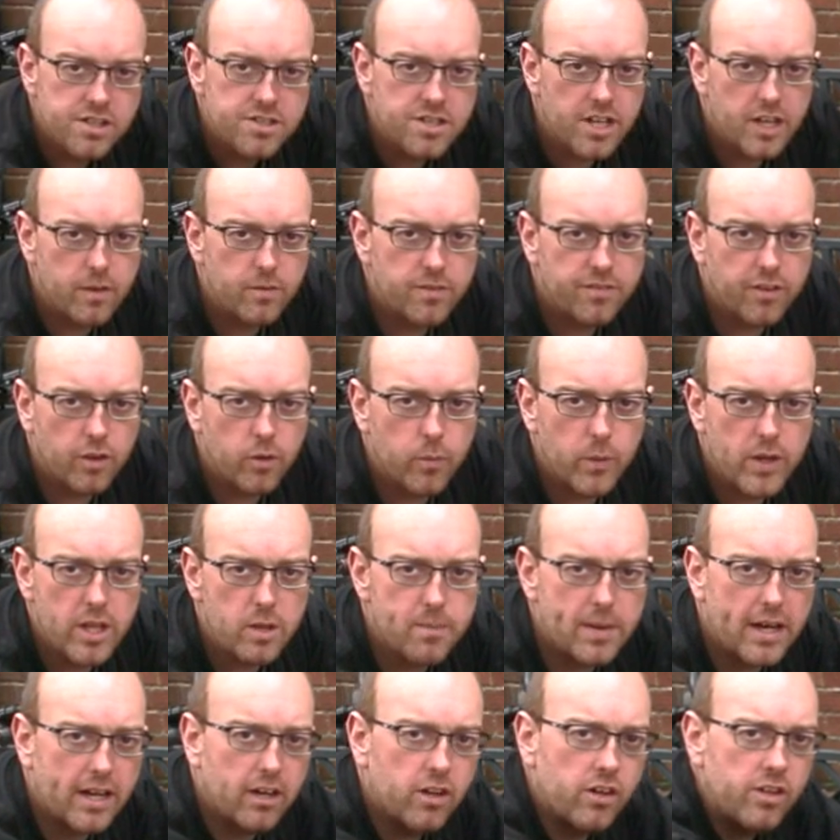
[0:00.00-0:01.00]
So now we've got the
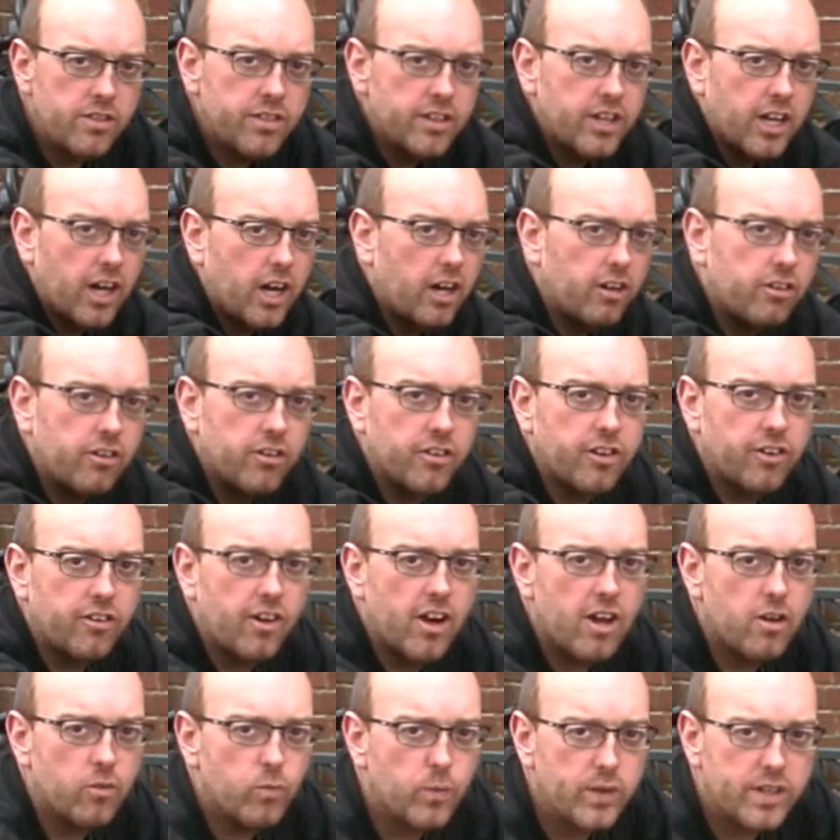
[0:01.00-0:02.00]
wheel back on, the car on the
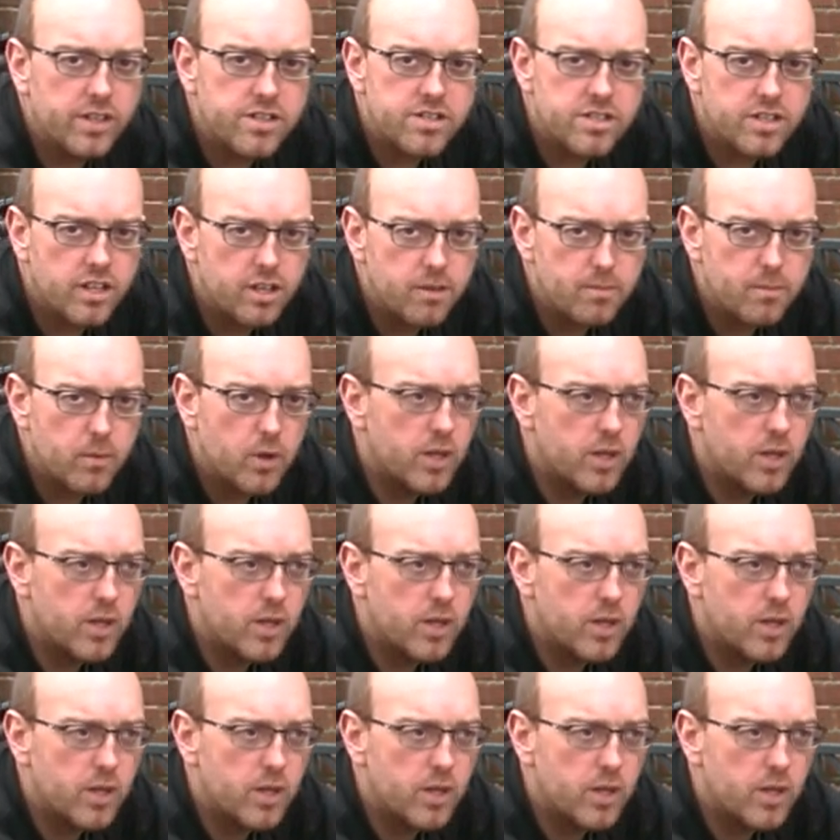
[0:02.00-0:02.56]
ground, we can start